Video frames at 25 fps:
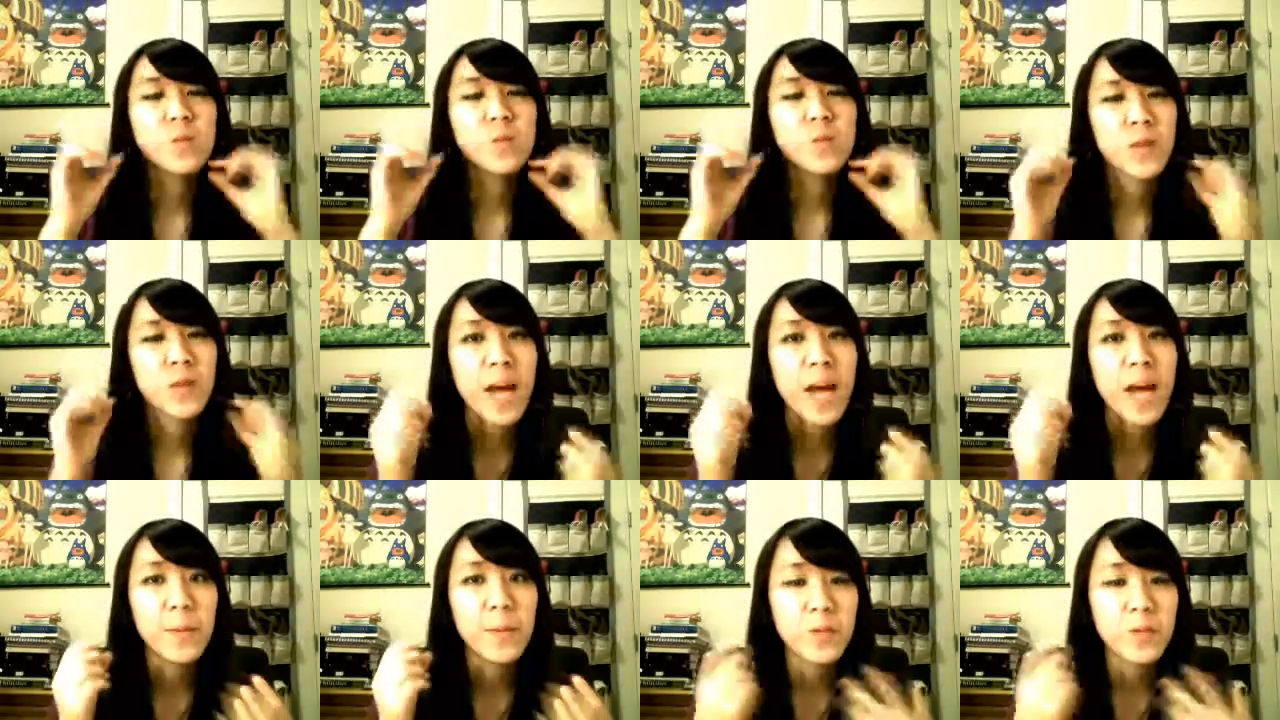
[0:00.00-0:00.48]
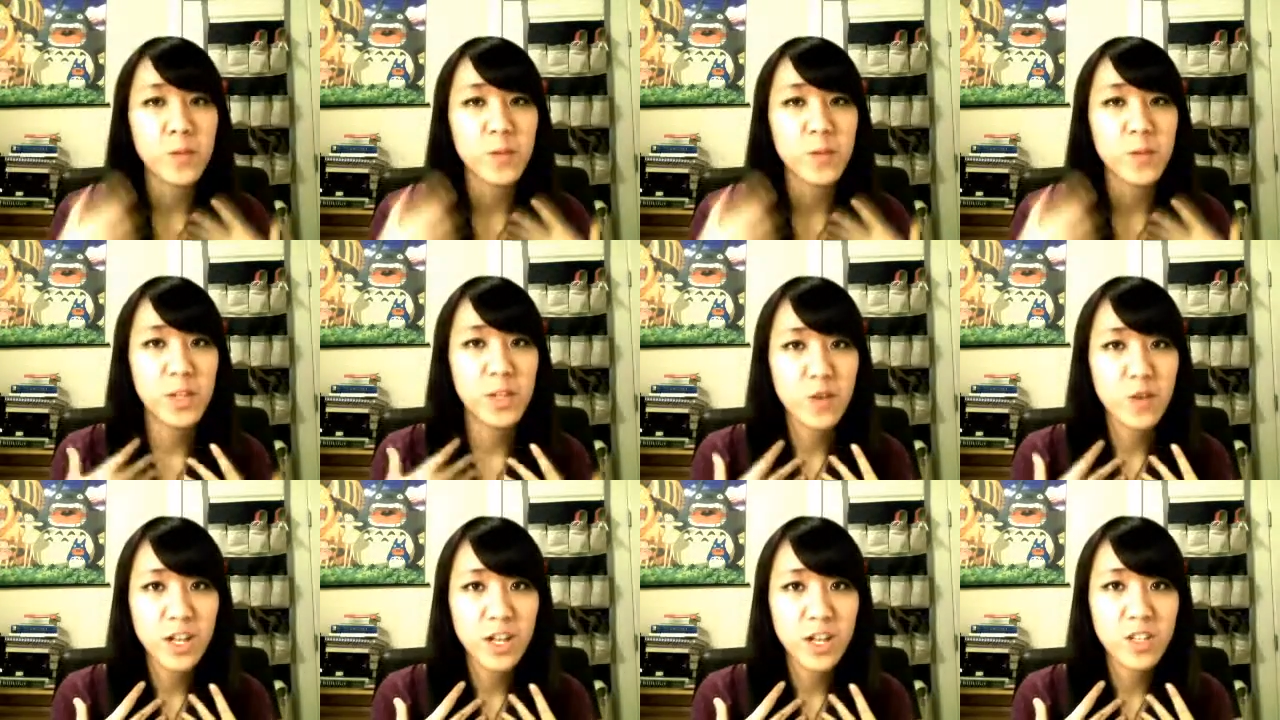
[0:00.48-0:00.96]
This is what
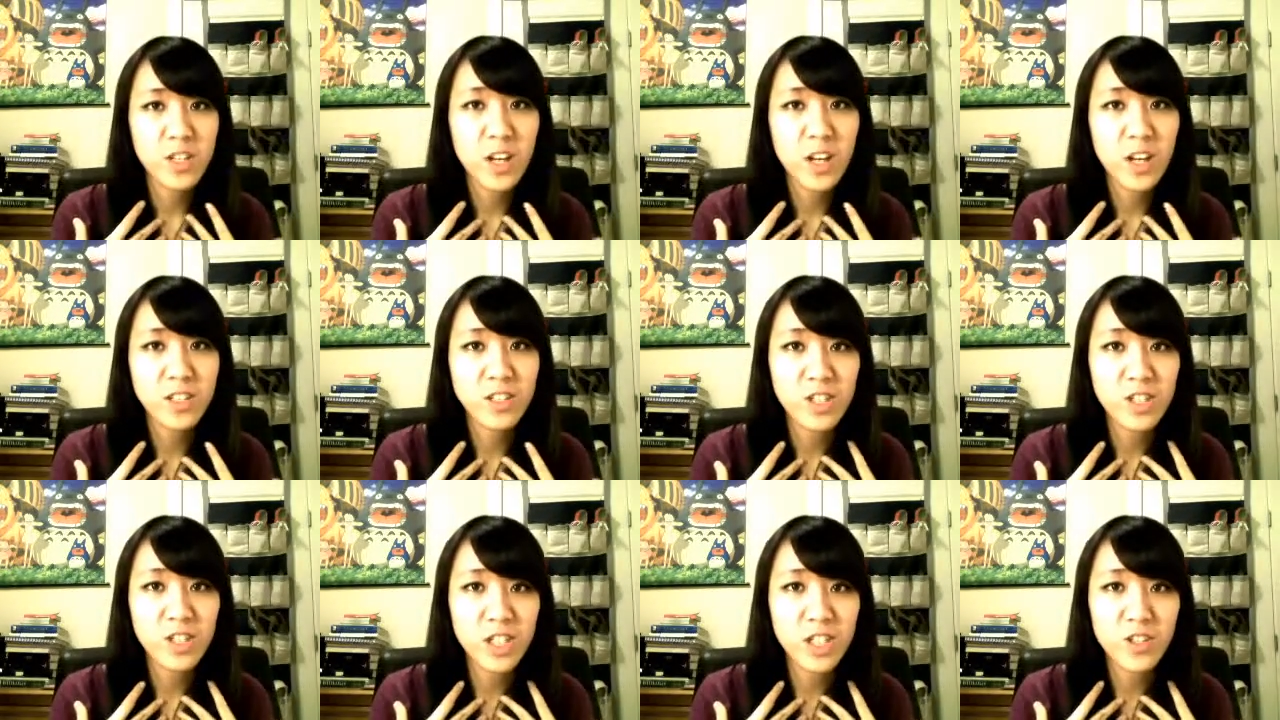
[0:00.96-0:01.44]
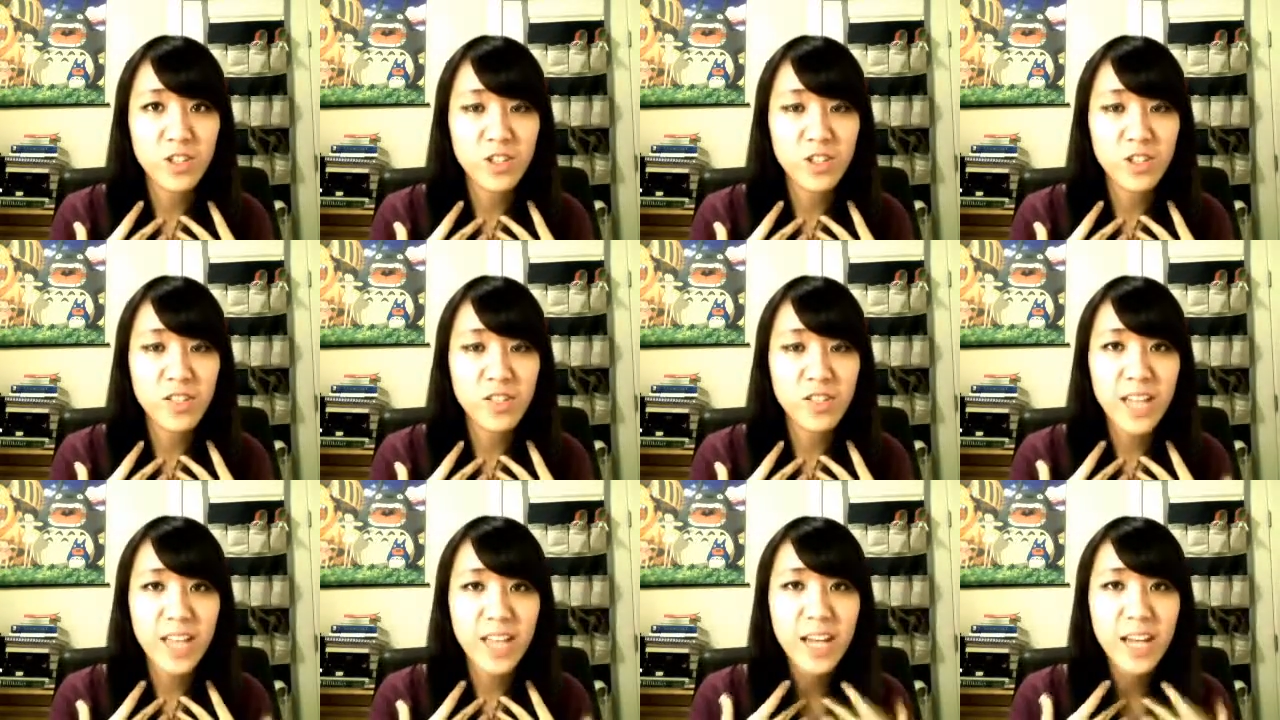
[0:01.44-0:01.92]
happens when I try to talk to
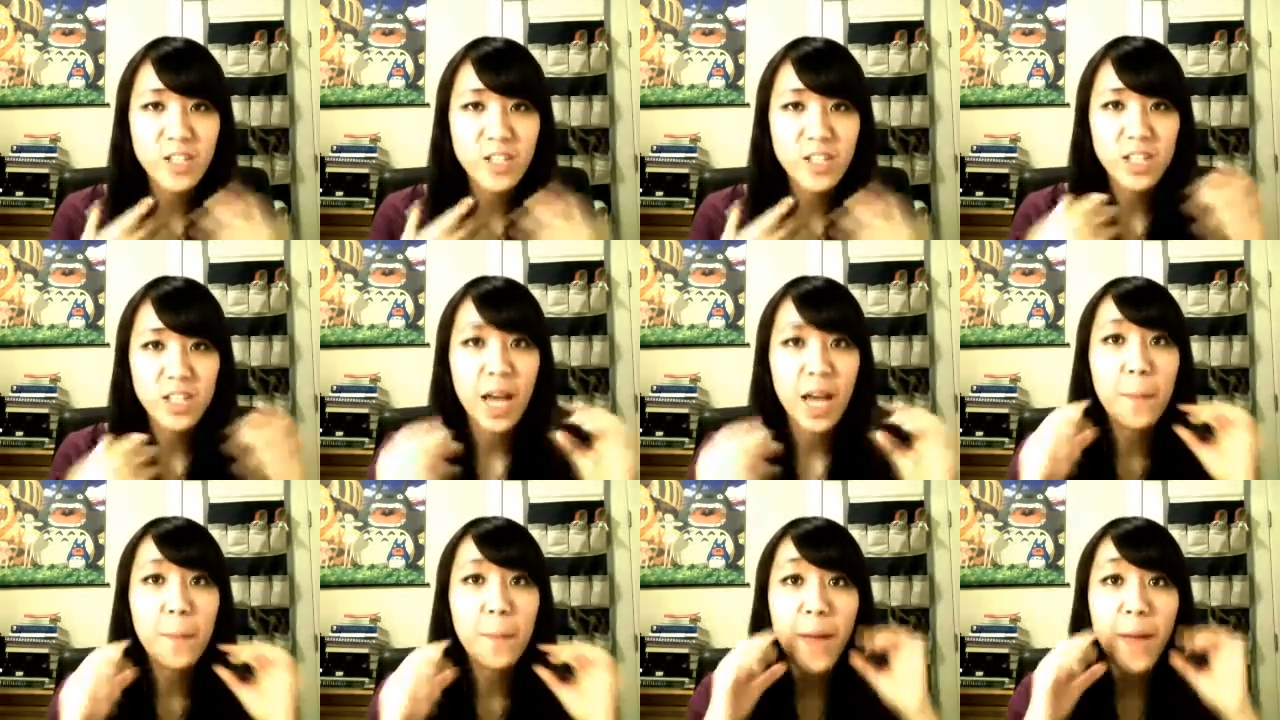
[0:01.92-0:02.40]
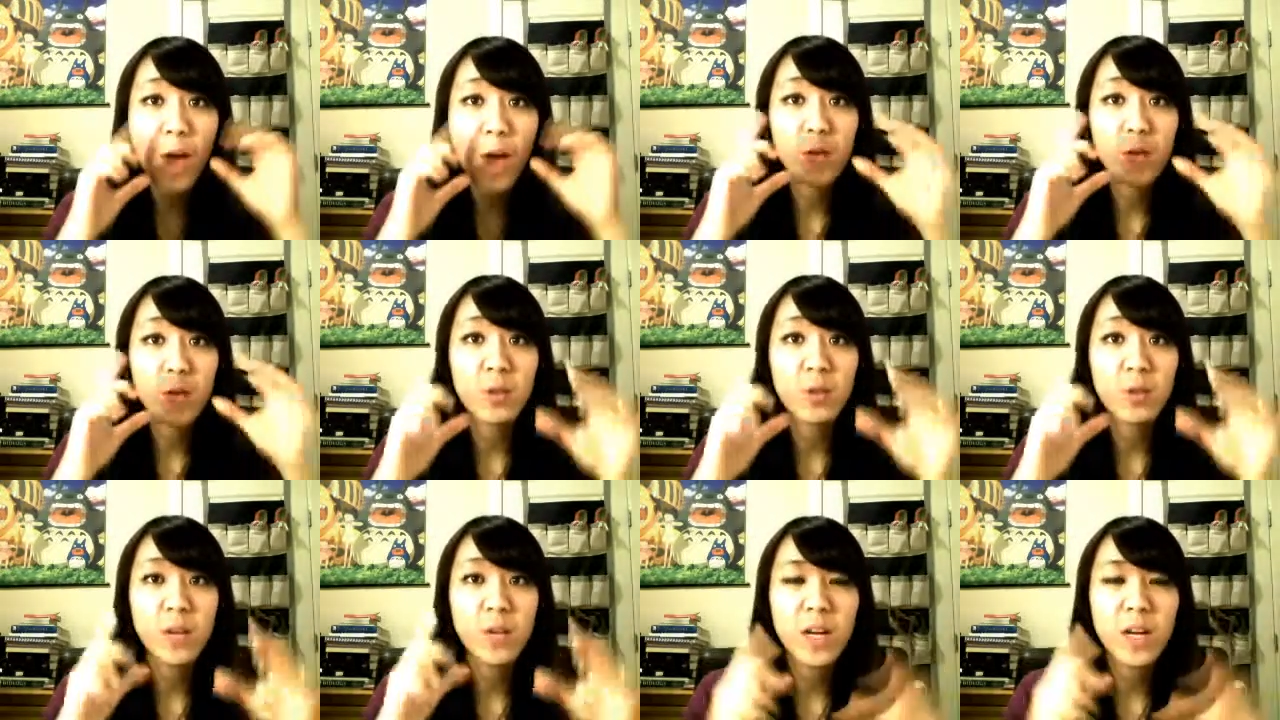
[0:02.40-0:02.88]
teachers. I just I
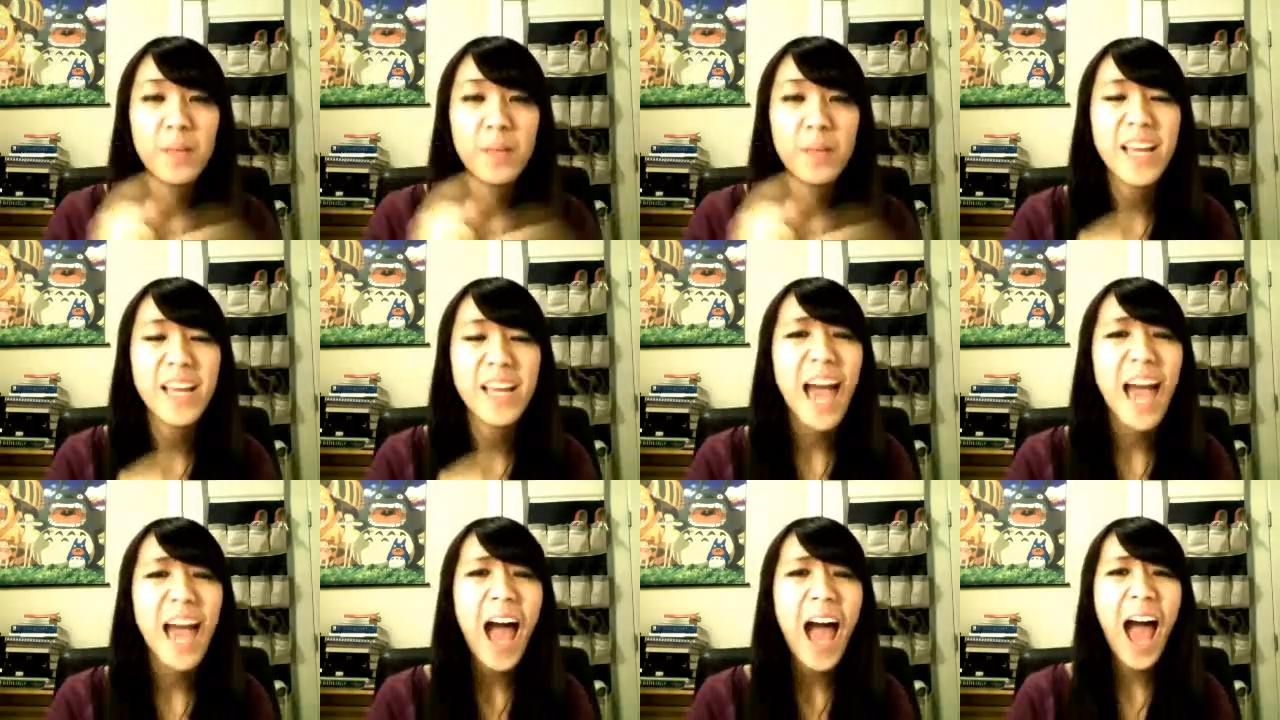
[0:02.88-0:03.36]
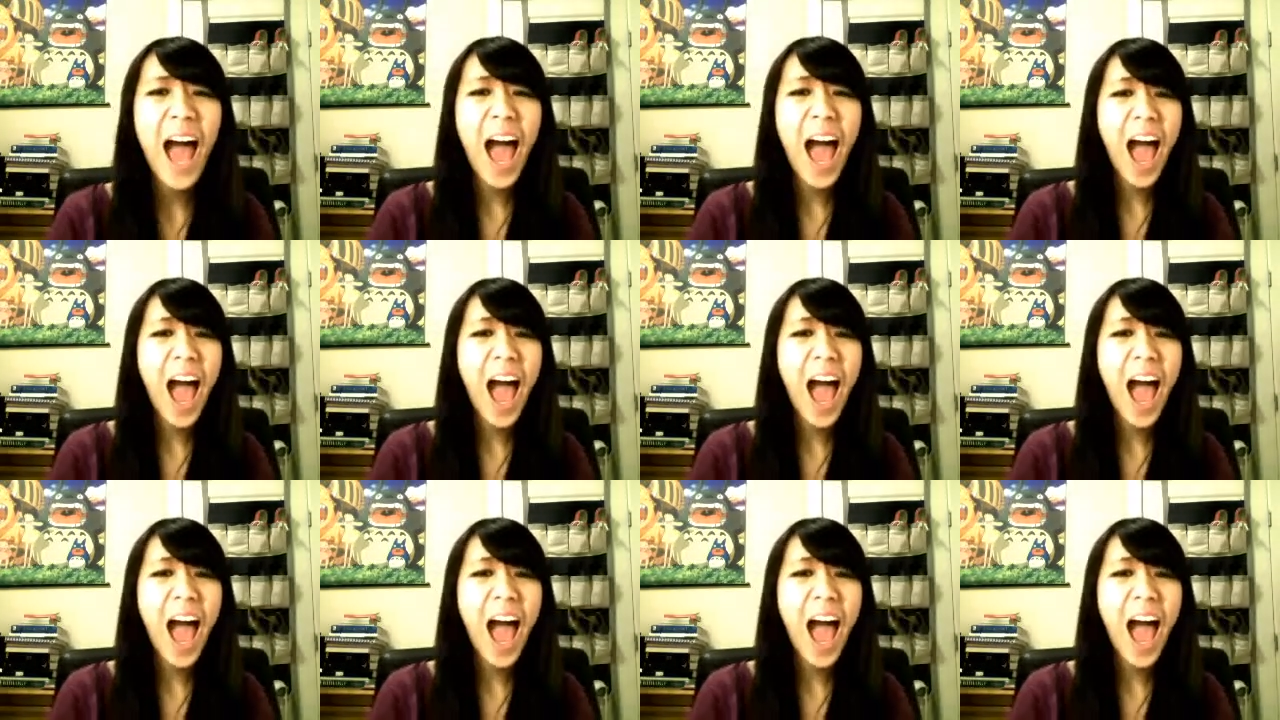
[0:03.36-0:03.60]
mouth the word. I'm like,